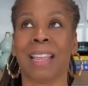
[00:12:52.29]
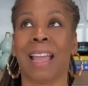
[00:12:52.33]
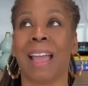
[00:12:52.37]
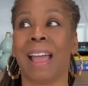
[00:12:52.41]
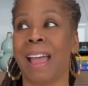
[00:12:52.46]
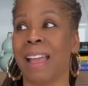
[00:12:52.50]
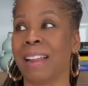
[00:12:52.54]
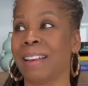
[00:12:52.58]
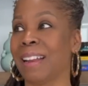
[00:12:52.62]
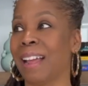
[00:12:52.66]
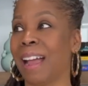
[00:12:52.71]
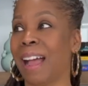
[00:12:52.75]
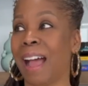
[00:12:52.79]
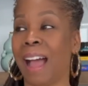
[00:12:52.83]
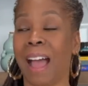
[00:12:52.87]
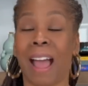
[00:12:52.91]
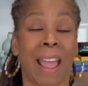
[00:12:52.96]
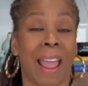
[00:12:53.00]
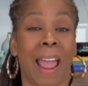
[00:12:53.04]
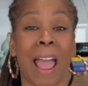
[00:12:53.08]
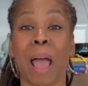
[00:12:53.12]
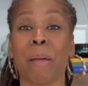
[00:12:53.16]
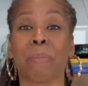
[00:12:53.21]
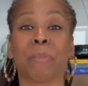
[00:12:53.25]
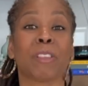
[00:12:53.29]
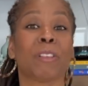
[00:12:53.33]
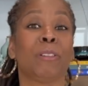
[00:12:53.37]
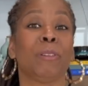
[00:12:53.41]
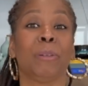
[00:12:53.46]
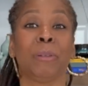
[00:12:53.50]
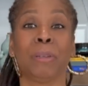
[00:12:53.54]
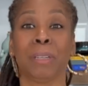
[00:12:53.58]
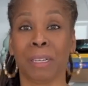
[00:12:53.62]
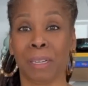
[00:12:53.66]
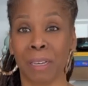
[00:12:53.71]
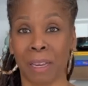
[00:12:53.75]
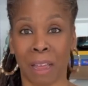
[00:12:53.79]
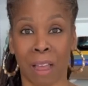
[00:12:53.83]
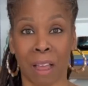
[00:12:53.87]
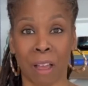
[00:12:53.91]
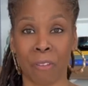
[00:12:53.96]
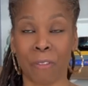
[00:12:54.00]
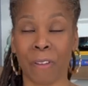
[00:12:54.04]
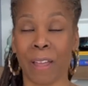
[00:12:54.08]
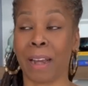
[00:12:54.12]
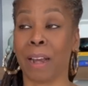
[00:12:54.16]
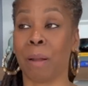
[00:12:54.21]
that I absolutely love,